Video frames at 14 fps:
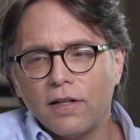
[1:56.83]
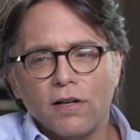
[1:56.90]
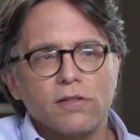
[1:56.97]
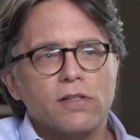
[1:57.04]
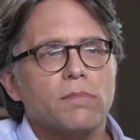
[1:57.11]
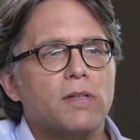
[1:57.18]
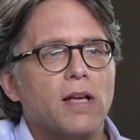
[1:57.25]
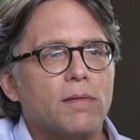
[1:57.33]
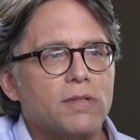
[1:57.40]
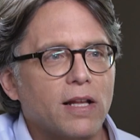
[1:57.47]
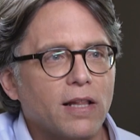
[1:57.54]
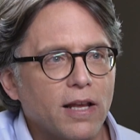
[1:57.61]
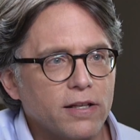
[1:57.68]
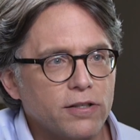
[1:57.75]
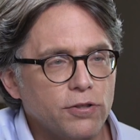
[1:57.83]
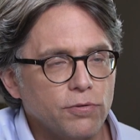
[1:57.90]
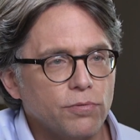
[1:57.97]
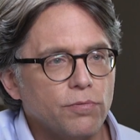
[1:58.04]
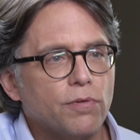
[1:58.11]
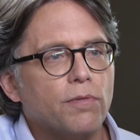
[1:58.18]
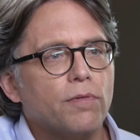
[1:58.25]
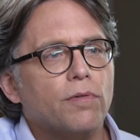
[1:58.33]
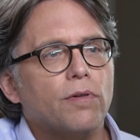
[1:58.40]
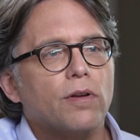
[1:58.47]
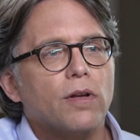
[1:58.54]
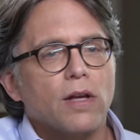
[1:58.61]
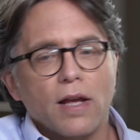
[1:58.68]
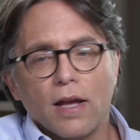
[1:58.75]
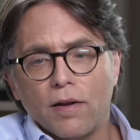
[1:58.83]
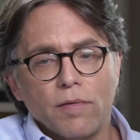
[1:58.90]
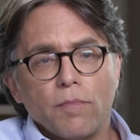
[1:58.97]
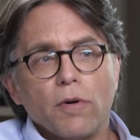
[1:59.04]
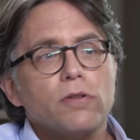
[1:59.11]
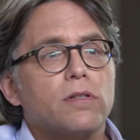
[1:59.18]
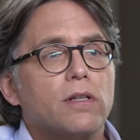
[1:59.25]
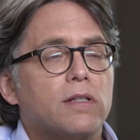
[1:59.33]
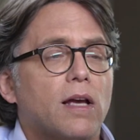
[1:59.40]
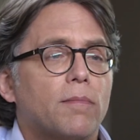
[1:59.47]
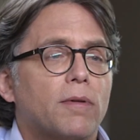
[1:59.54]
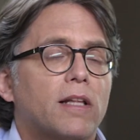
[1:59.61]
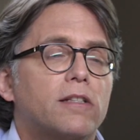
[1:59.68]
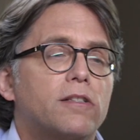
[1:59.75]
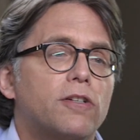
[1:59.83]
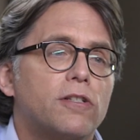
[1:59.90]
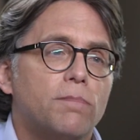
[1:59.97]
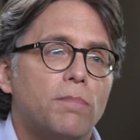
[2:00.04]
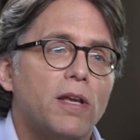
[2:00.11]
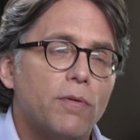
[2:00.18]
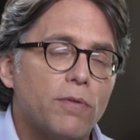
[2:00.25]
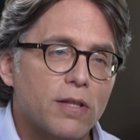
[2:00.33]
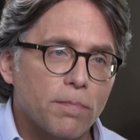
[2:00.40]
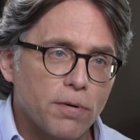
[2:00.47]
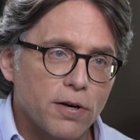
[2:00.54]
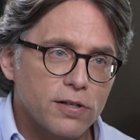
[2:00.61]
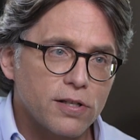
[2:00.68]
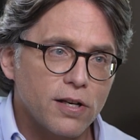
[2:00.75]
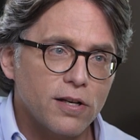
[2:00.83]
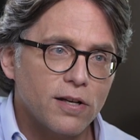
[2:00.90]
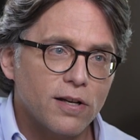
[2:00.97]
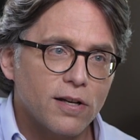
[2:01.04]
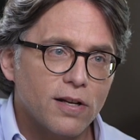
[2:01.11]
Sometimes I like to, and most of the time, I like to just be with a person.